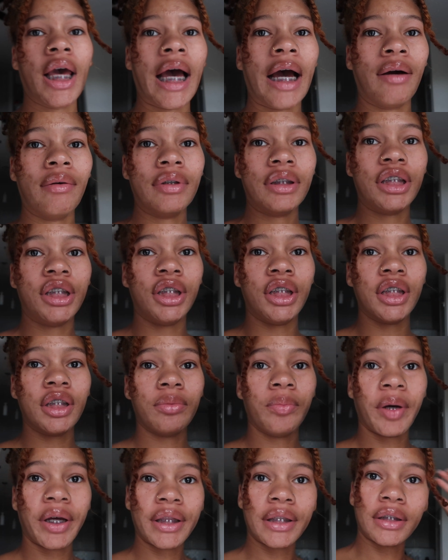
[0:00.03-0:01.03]
I was
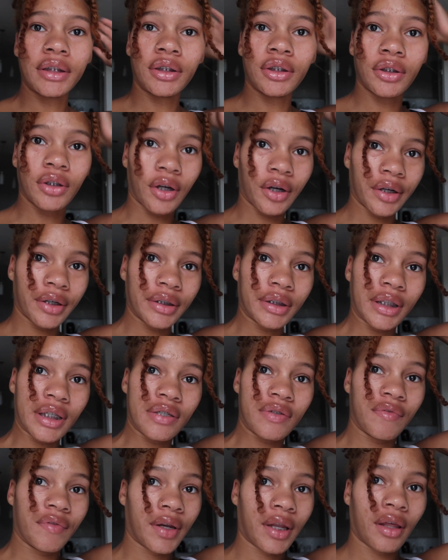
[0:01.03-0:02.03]
just about to start
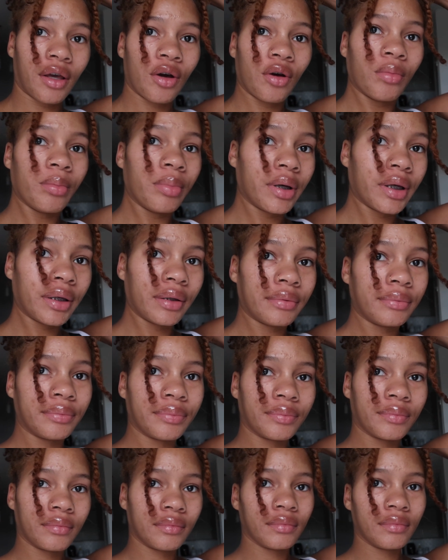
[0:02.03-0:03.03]
this video, but
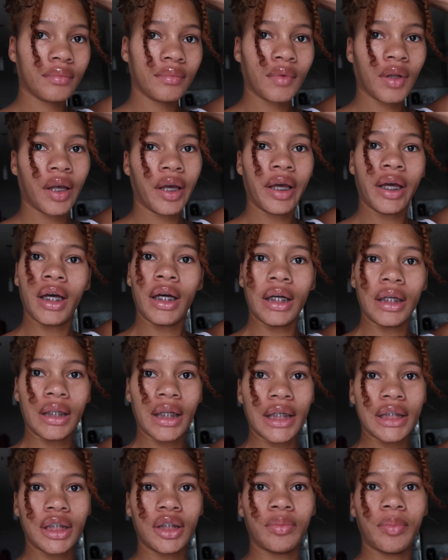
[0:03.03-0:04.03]

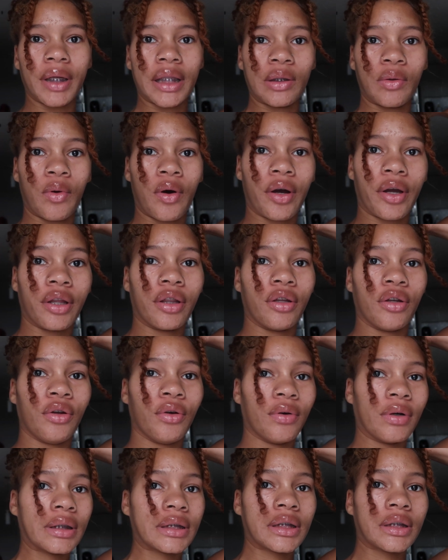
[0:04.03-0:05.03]
Elijah's about to walk in the
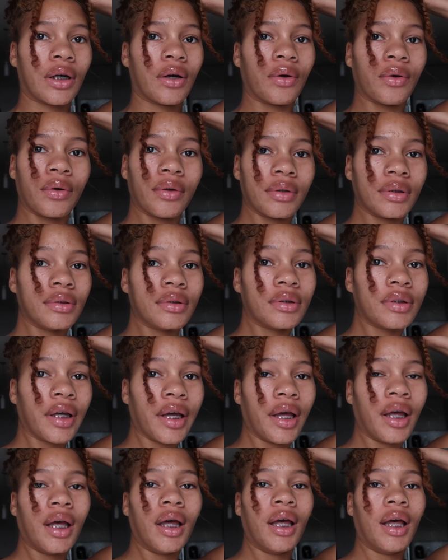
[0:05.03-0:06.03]
door, so
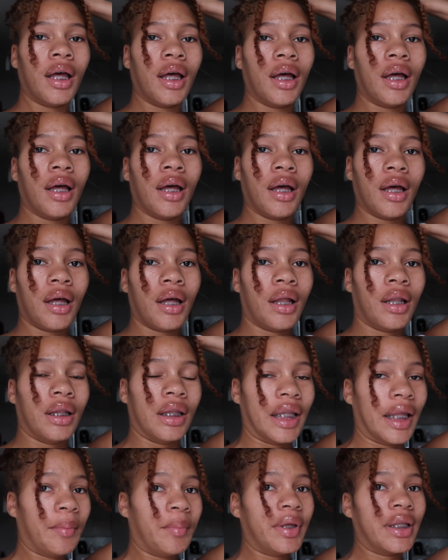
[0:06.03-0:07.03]

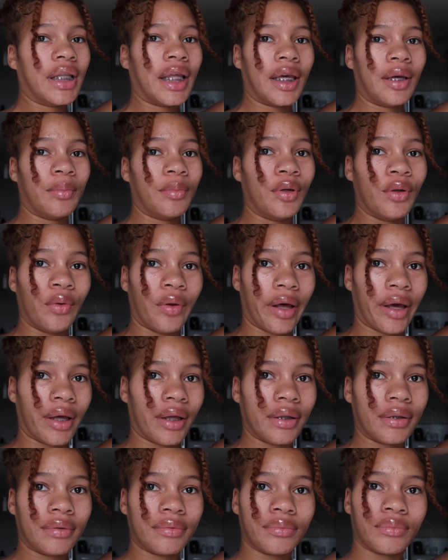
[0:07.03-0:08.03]
let me let him do that.